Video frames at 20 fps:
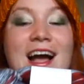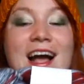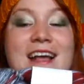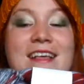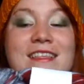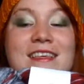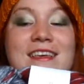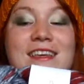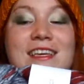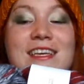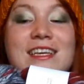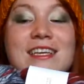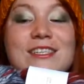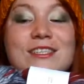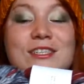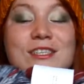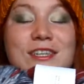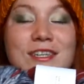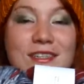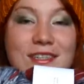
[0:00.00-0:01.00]
I think
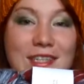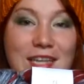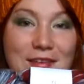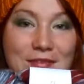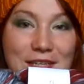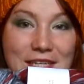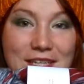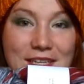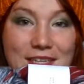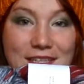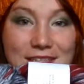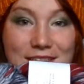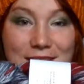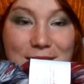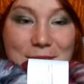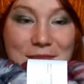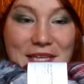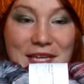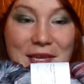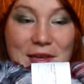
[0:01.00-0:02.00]
he's going to love it
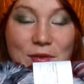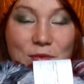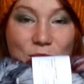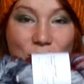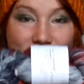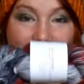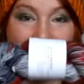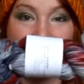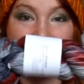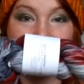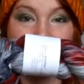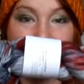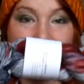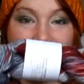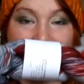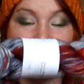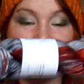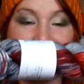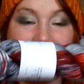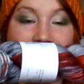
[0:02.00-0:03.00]
someday when it actually
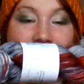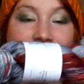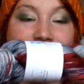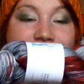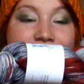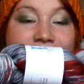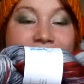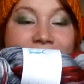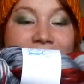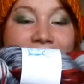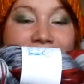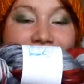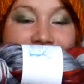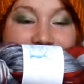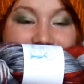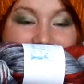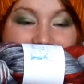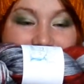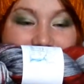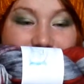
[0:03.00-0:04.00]
becomes a hat.
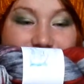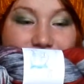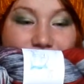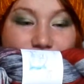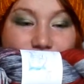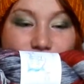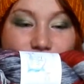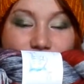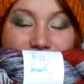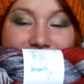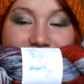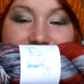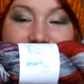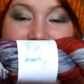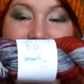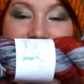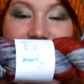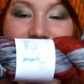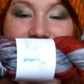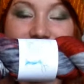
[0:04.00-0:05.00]
It's got these
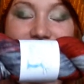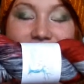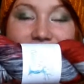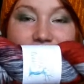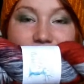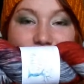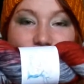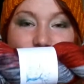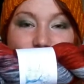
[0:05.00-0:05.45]
reds and these